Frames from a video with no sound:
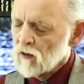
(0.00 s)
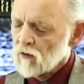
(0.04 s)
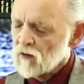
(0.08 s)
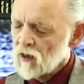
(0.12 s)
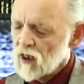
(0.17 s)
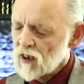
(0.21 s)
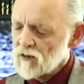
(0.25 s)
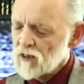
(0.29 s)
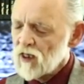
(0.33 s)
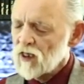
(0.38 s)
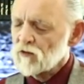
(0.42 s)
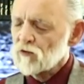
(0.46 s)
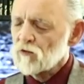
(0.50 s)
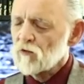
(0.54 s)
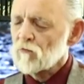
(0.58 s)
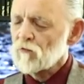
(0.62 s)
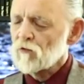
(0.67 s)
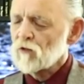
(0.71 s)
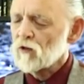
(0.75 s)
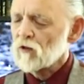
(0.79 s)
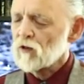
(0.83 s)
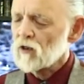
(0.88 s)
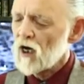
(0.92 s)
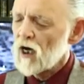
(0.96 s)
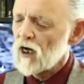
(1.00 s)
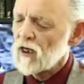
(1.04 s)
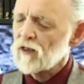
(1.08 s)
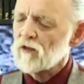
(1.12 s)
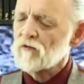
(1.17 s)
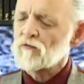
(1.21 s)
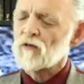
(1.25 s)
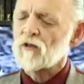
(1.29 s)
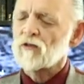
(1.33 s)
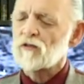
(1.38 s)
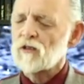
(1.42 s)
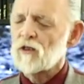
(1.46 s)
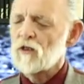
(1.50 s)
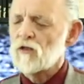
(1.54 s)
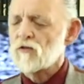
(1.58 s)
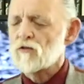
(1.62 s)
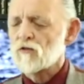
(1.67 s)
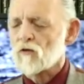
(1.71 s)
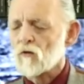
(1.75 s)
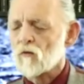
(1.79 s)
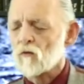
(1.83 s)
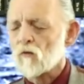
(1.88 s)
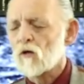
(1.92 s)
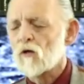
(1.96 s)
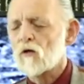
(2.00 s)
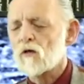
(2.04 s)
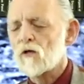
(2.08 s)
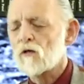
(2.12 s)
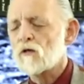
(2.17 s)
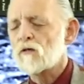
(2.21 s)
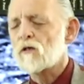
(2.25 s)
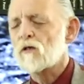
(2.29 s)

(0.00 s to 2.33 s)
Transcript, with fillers: I thank you for your guidance to teach your word